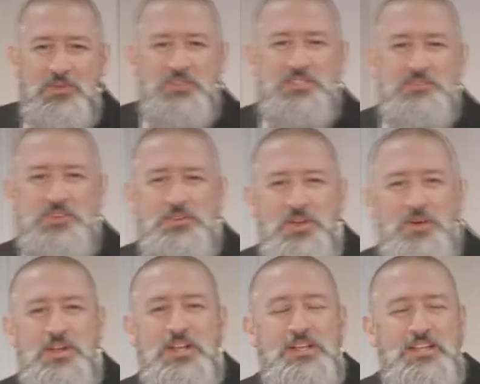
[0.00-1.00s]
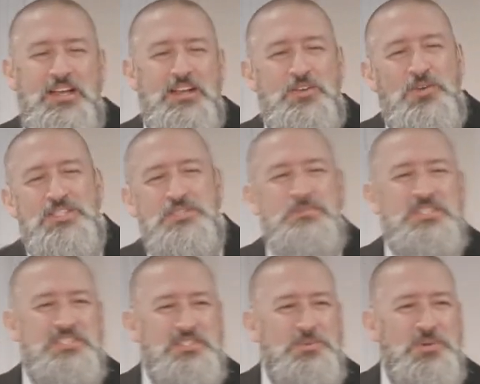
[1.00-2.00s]
most of you know,
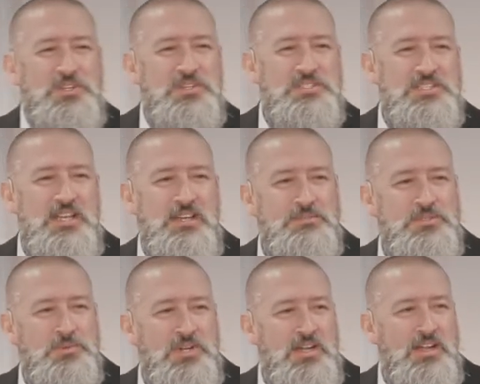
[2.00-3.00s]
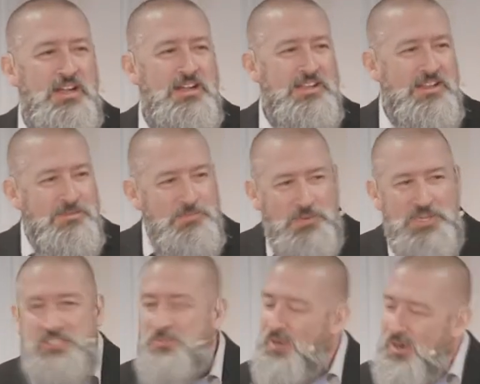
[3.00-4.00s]
Christmas is one of those times when I kind of
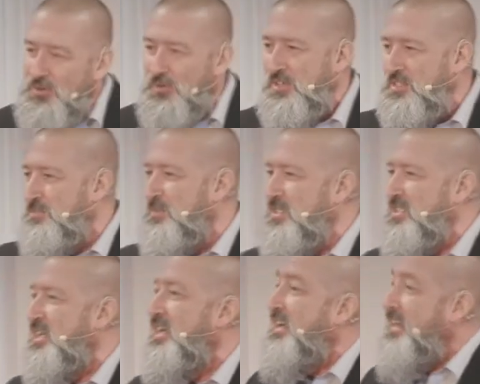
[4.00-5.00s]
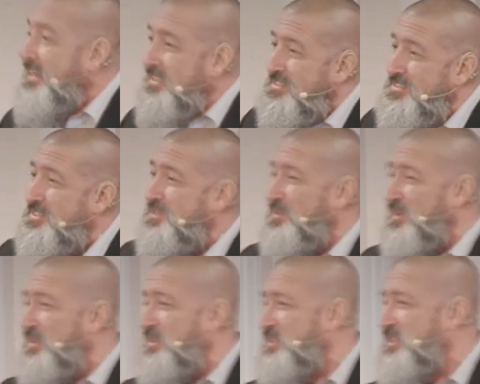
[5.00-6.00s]
preach about Christmas. Easter's
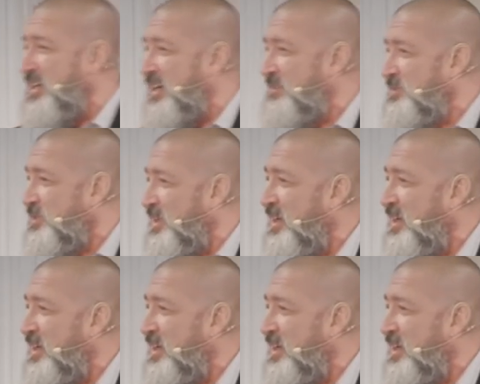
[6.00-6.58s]
one of those times when